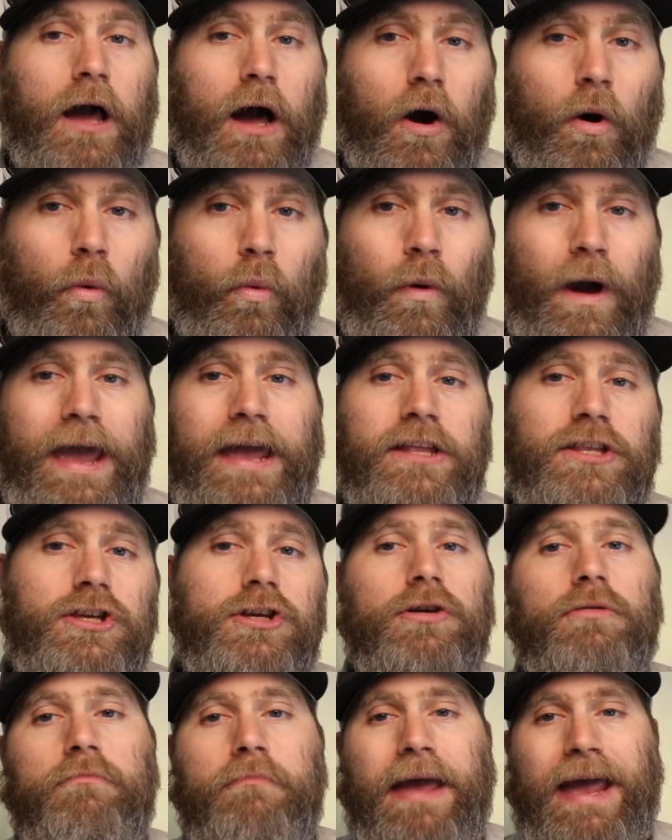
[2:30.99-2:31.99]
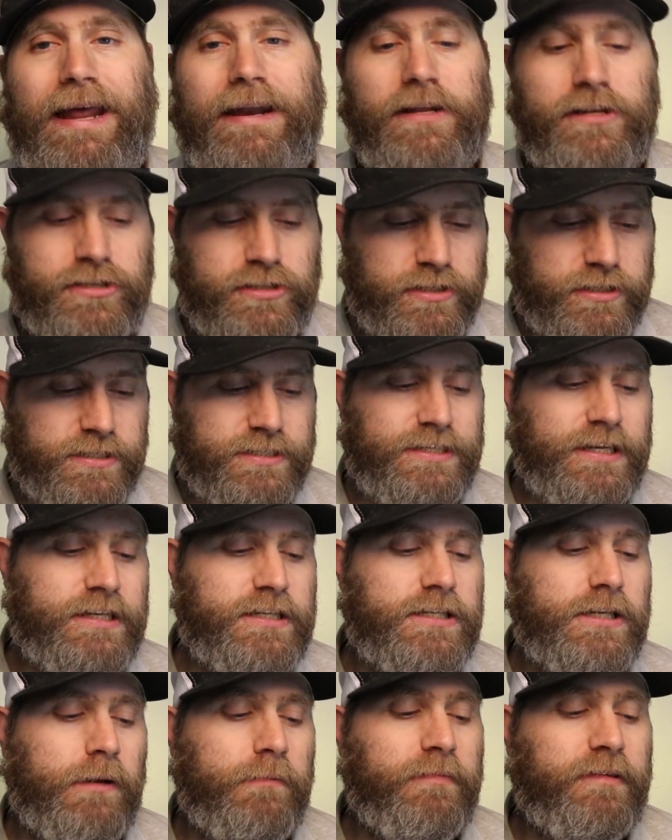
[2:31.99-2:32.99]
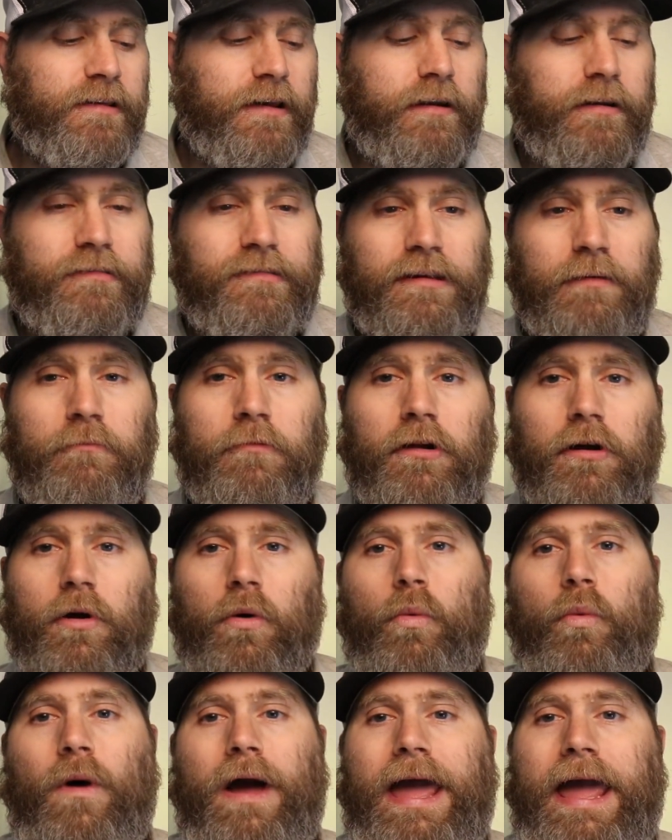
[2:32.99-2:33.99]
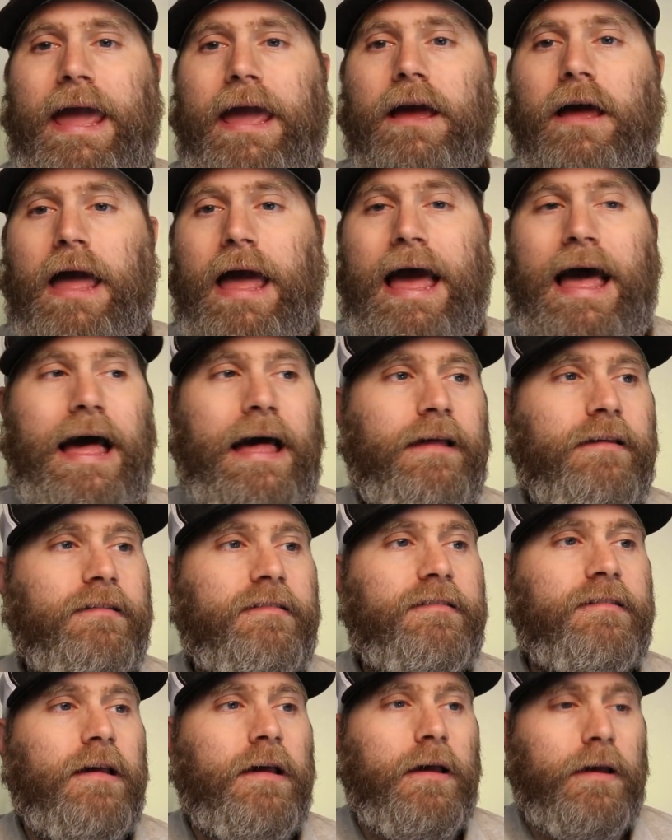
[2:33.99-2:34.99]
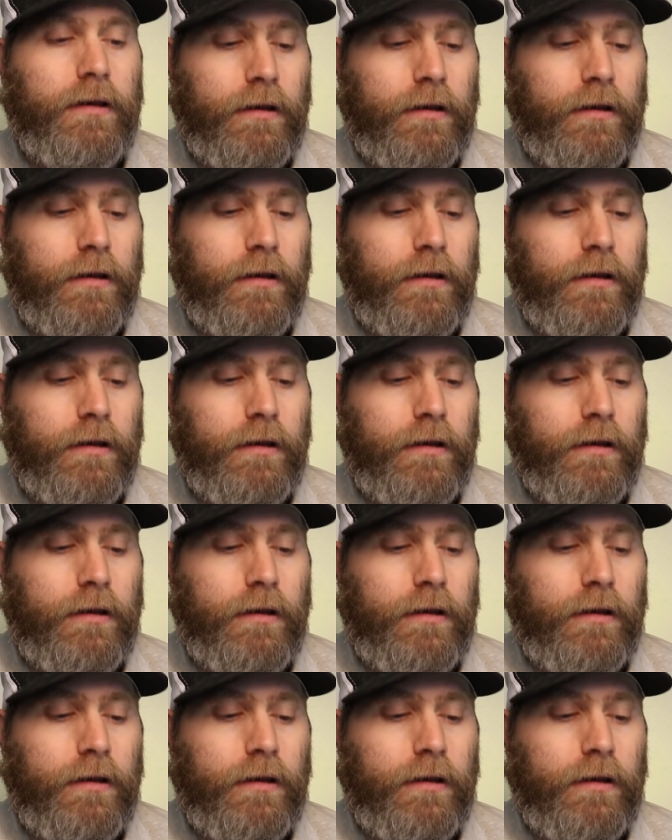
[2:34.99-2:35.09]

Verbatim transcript: a way to manage the systems in a similar way as